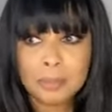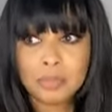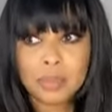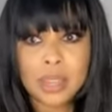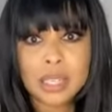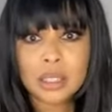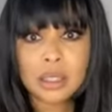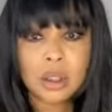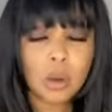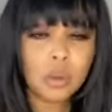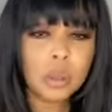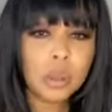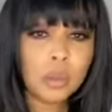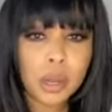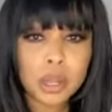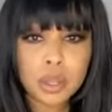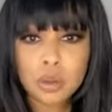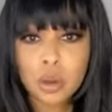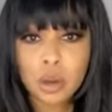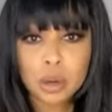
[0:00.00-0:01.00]
That's the only
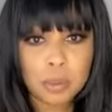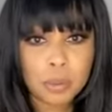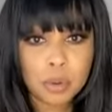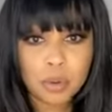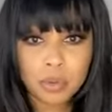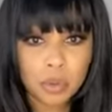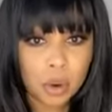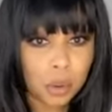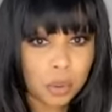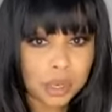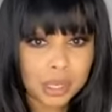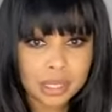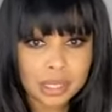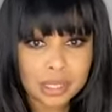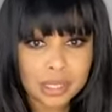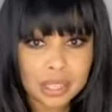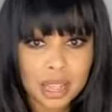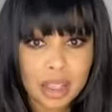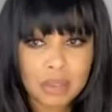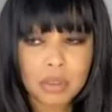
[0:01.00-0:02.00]
way you're going to move forward in
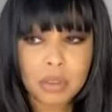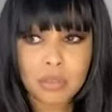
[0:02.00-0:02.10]
this life.